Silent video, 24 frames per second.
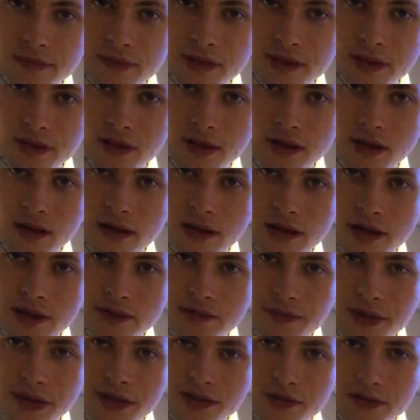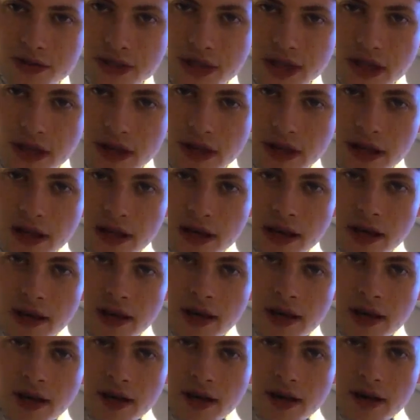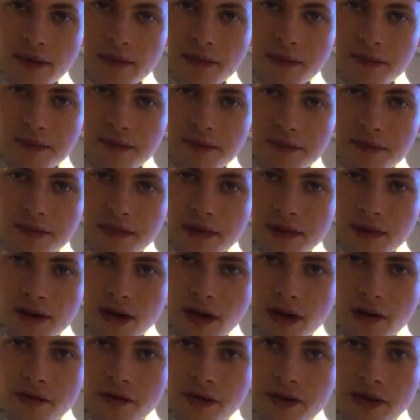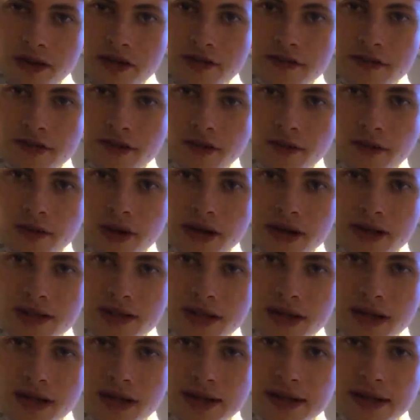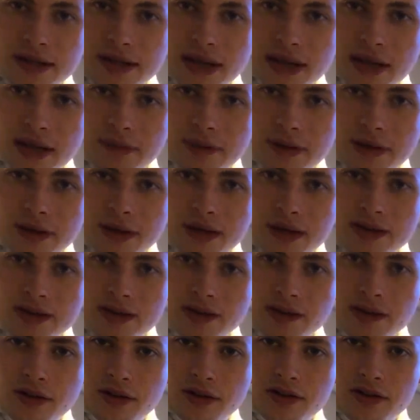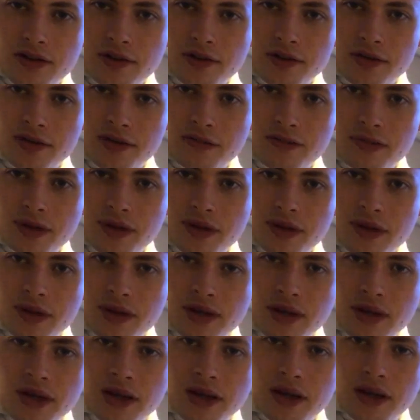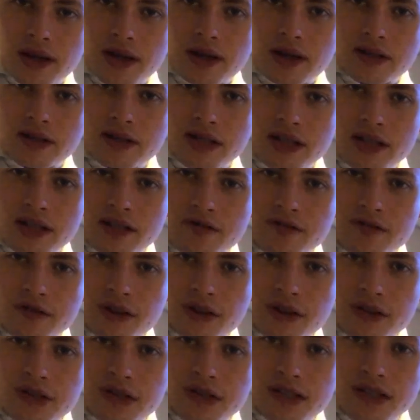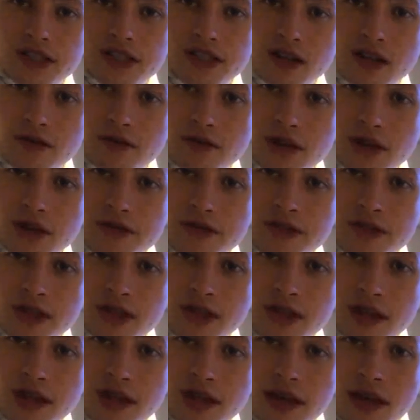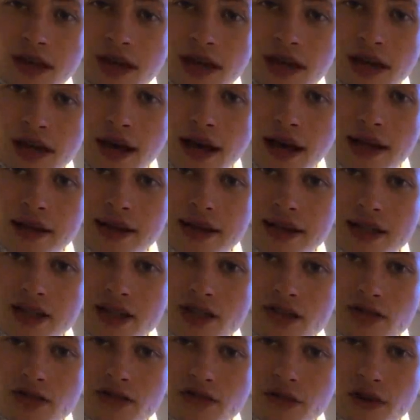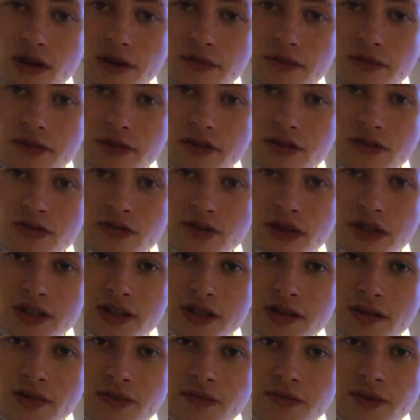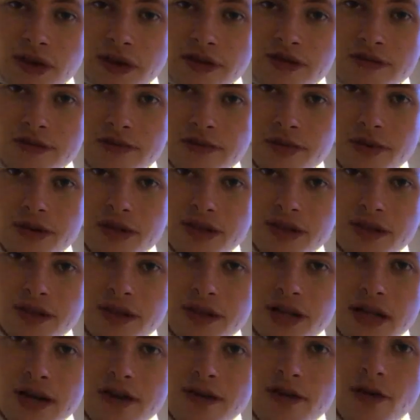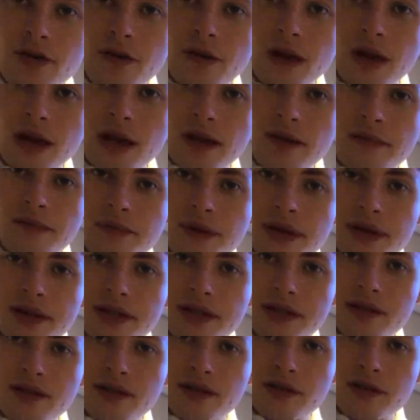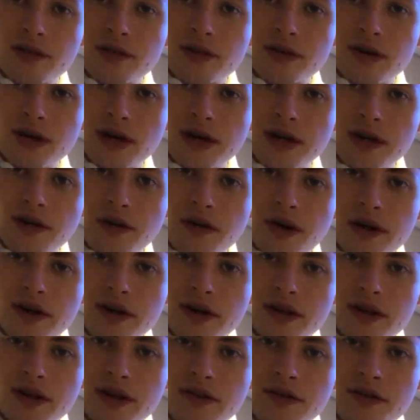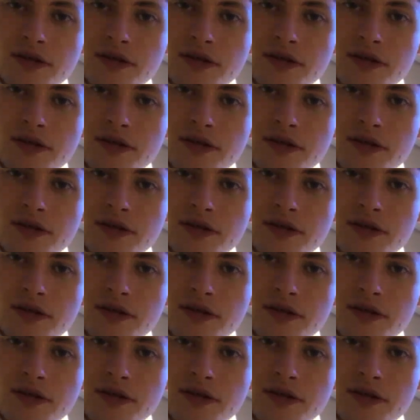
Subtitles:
Okay, so Pixel was saying, over the next few weeks, a game against Iron Jaws on Monday, is each Thursday, Sylvaneth Sunday, and a Triumph and Treachery 1000 points in Nurgle, Beast Claw, and Idenef